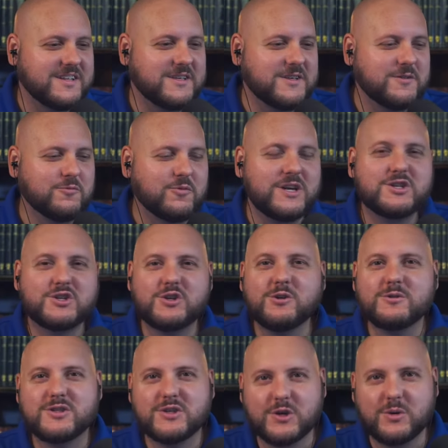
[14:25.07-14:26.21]
reach
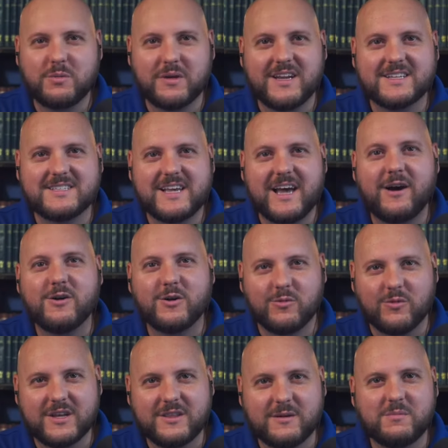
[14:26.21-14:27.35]
YouTube and its
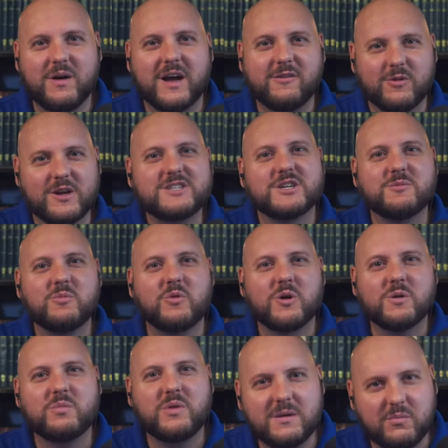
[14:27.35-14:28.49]
algorithm by reaching more
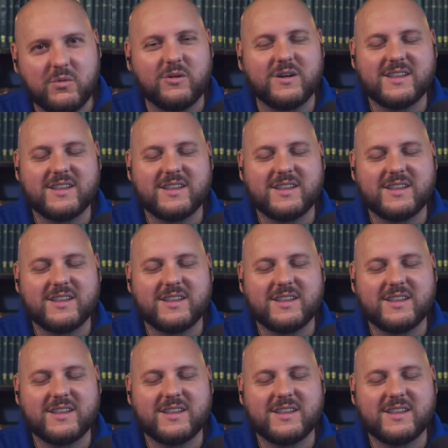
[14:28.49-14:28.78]
people,